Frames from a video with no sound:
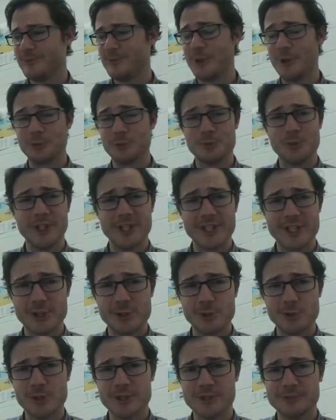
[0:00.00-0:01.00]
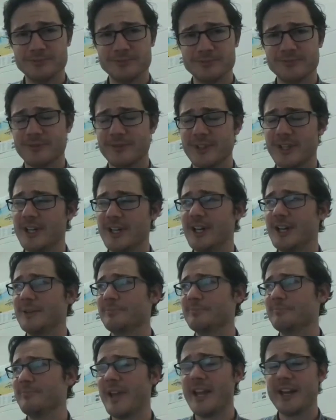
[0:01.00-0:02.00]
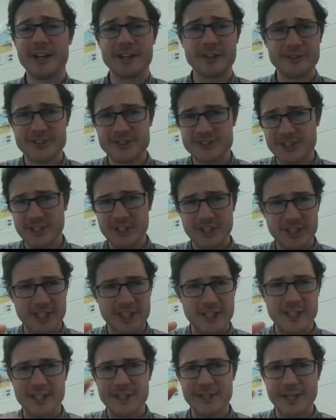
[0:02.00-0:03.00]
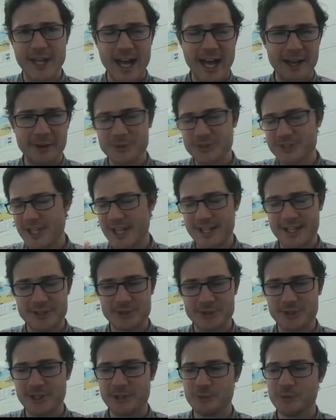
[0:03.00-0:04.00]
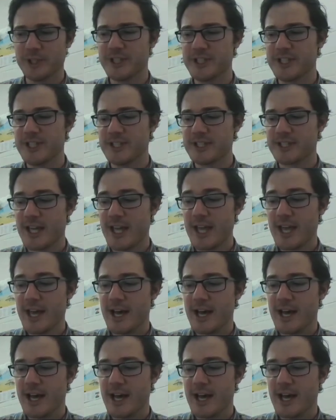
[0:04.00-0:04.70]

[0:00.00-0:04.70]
They're really cool, made out of silica outside. They're really neat.